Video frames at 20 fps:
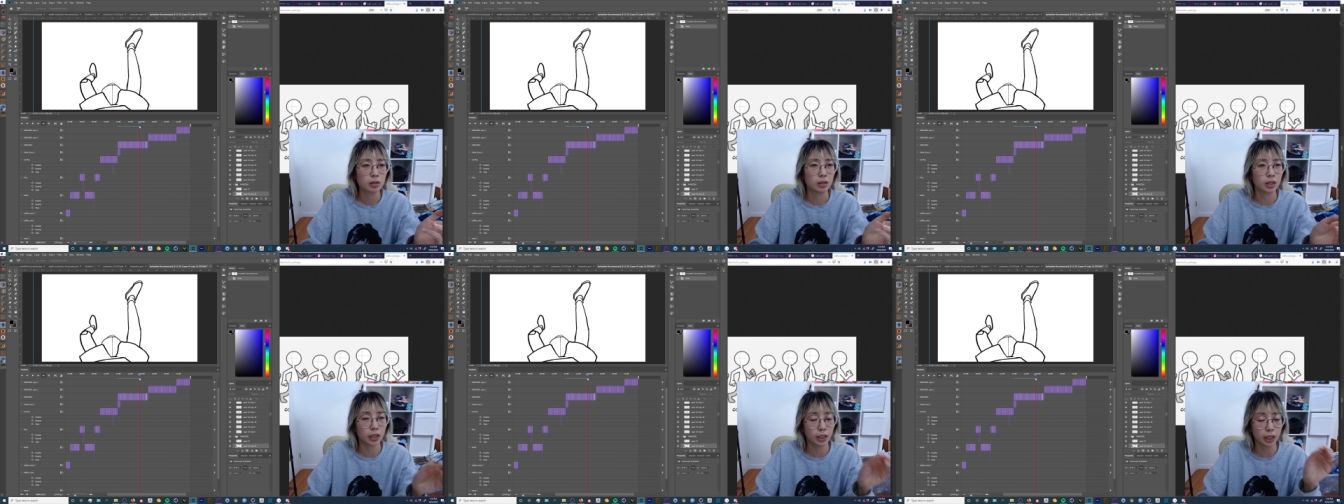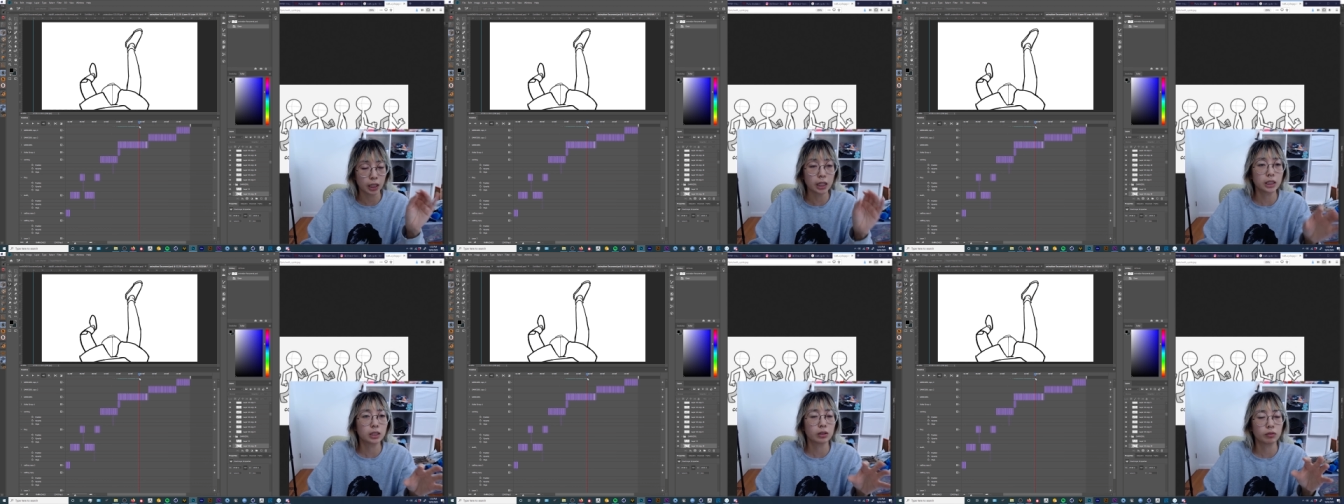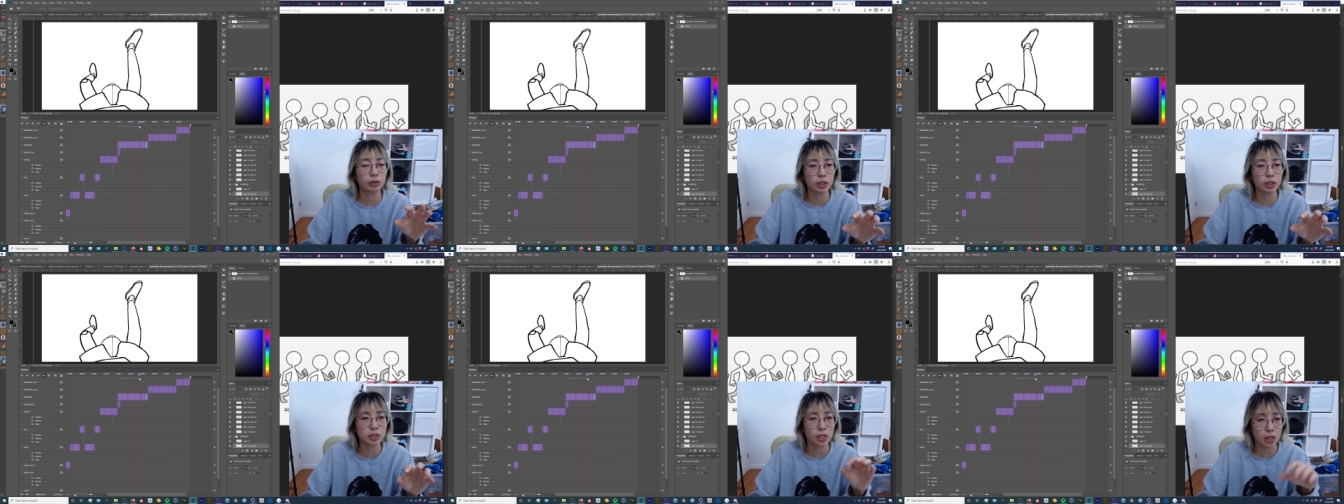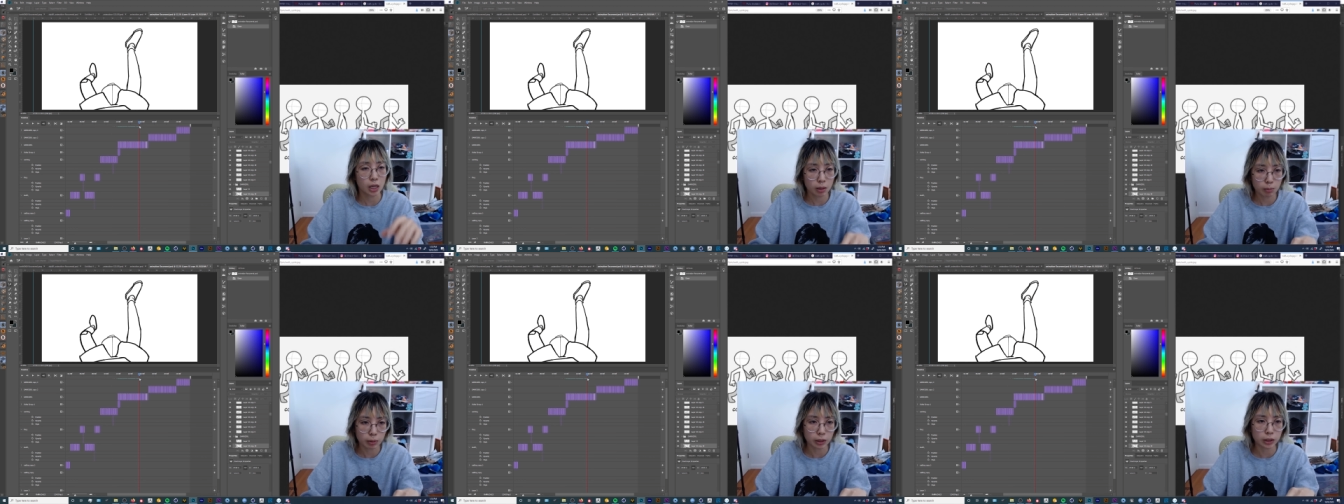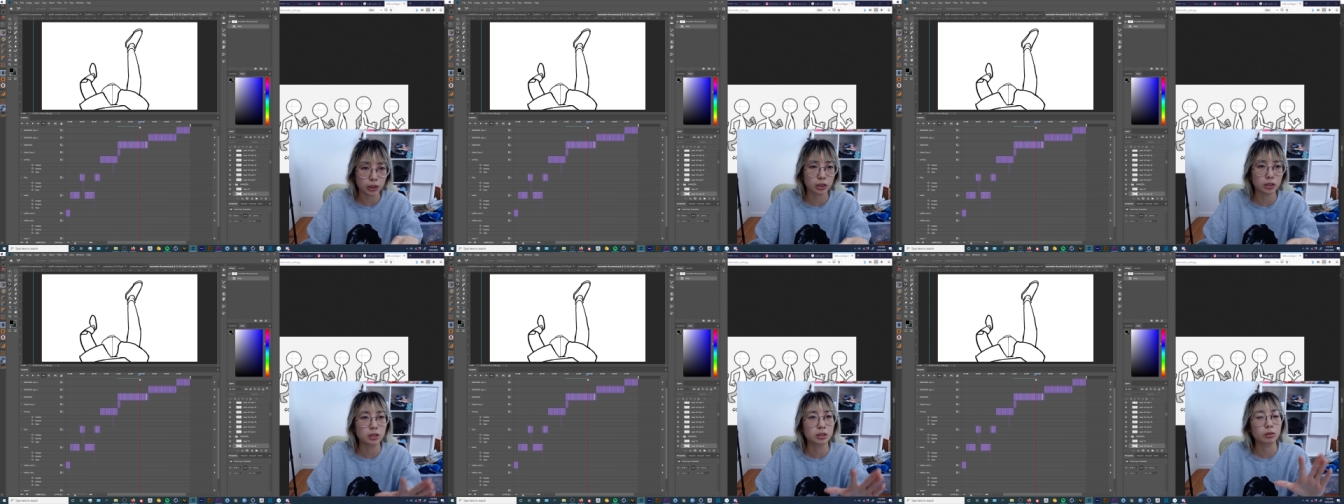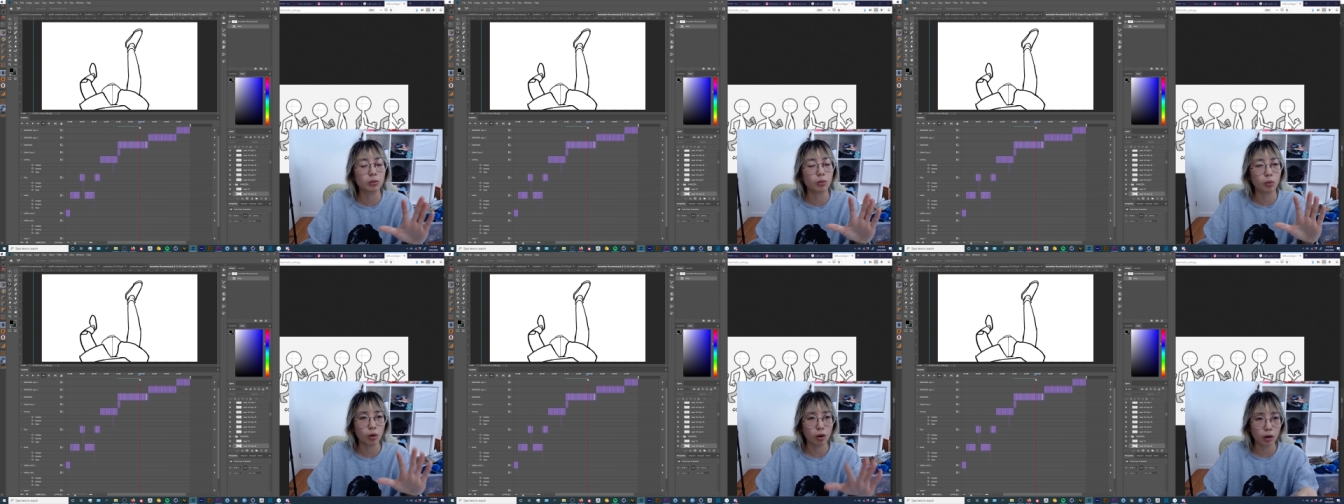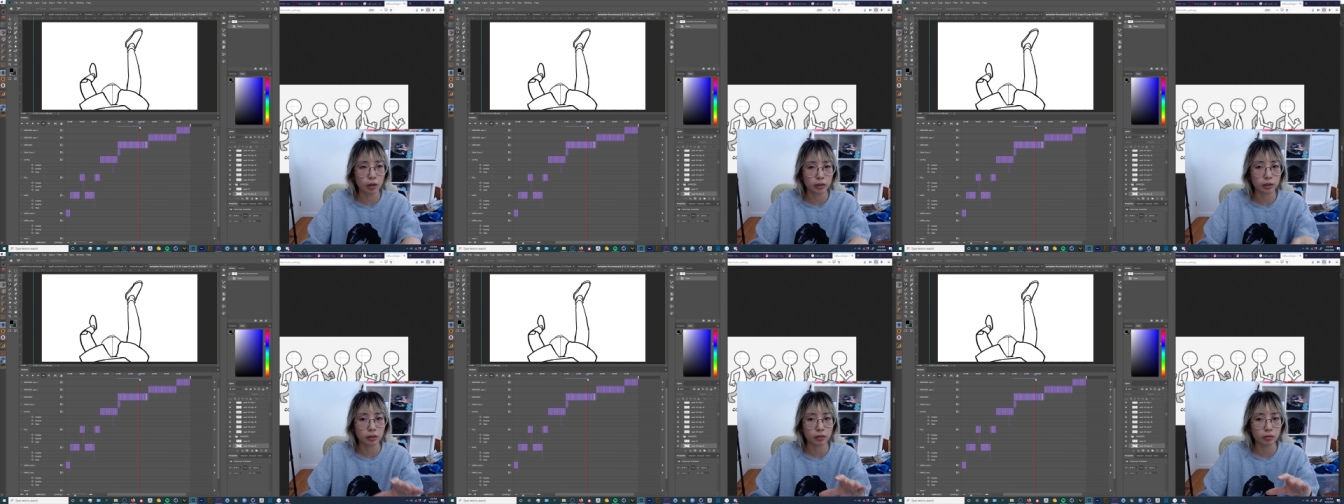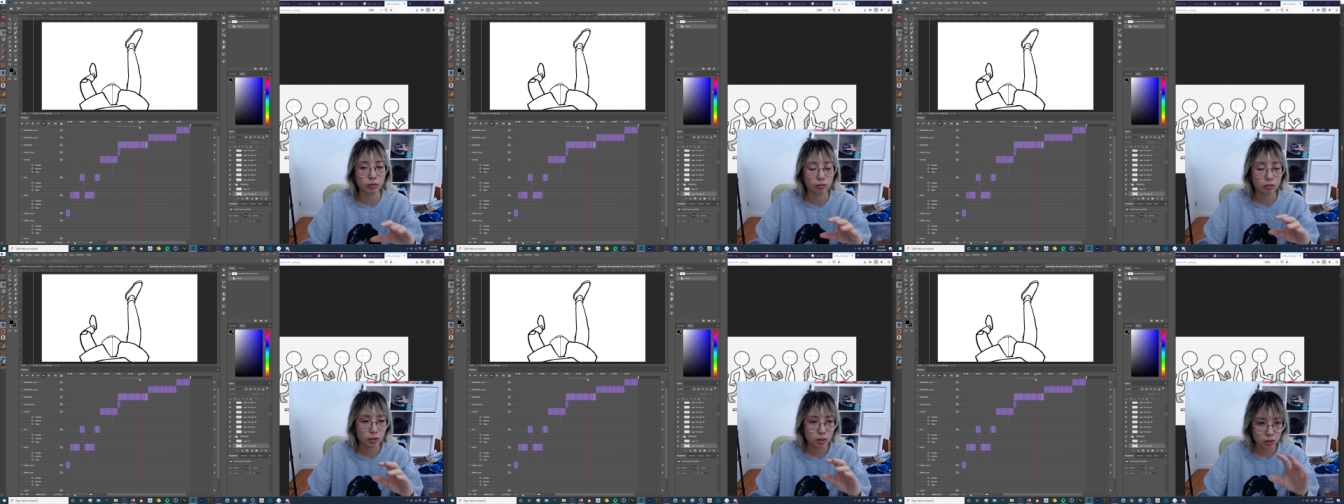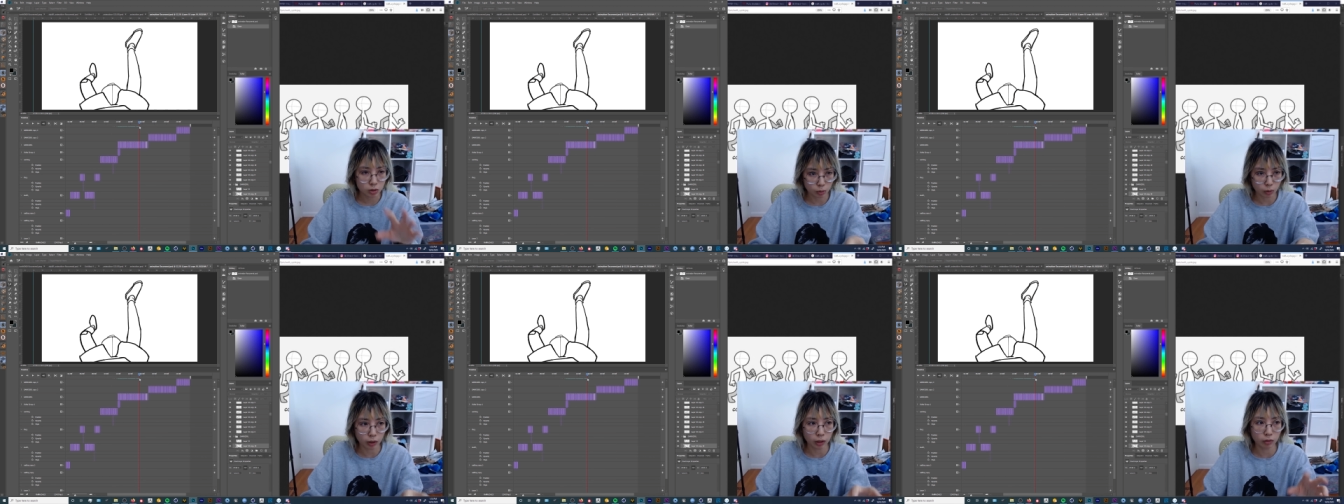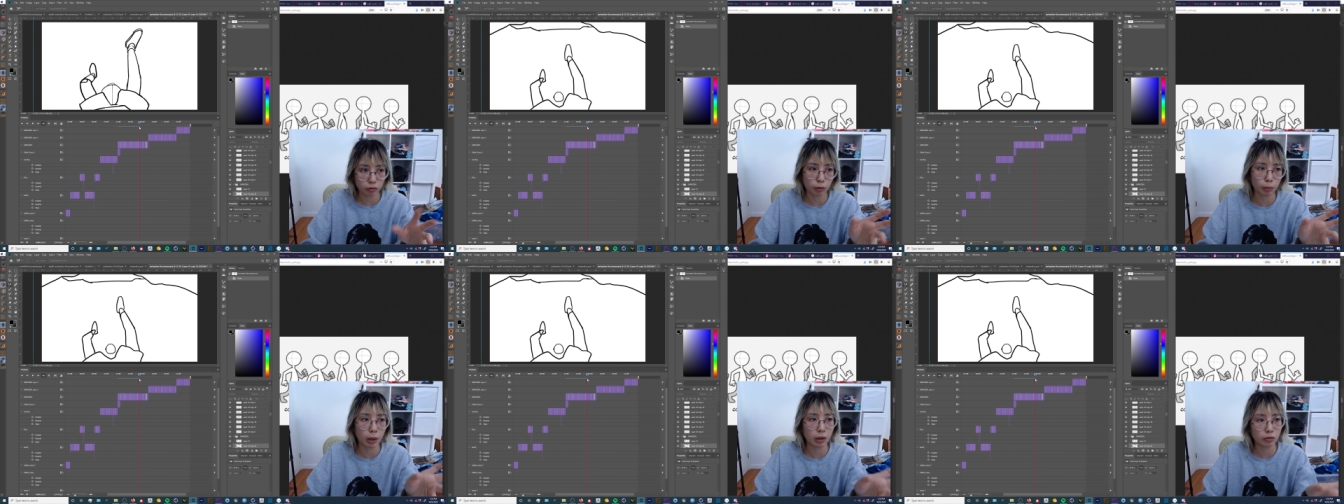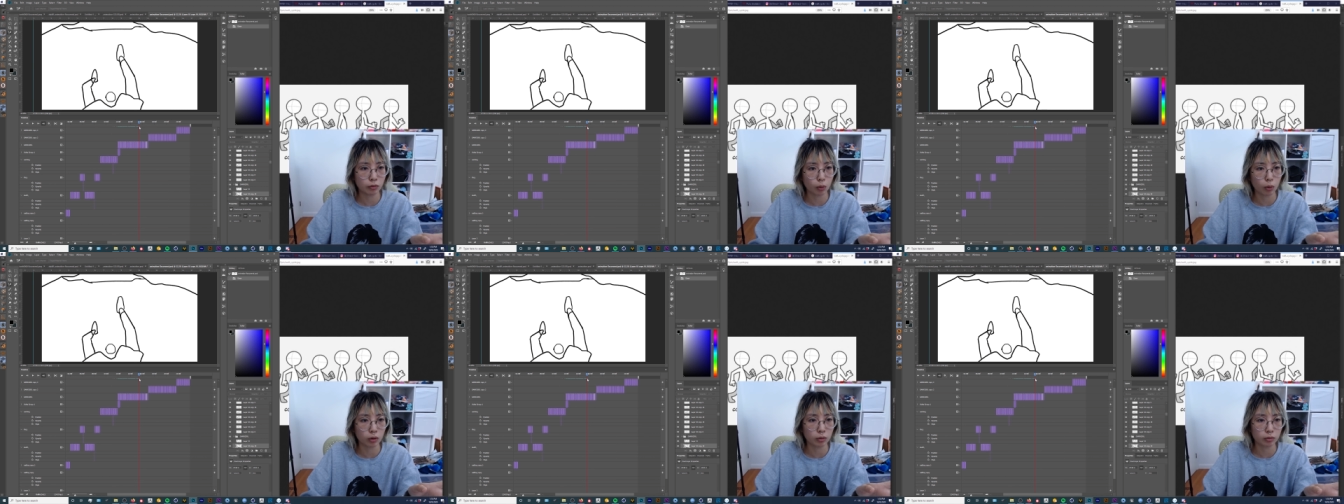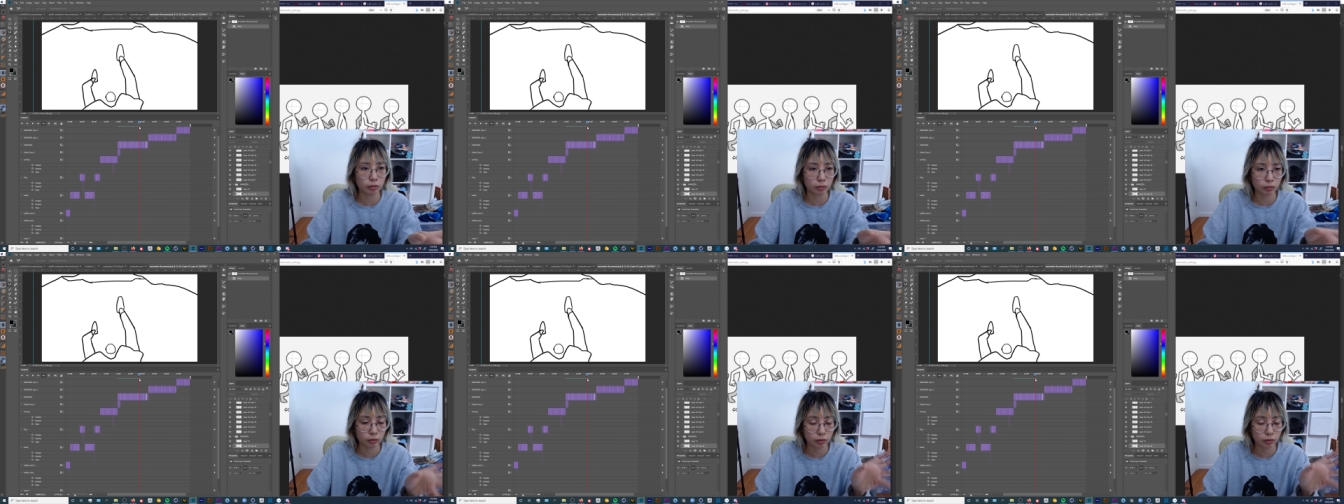Like, each of these images were on the screen for about four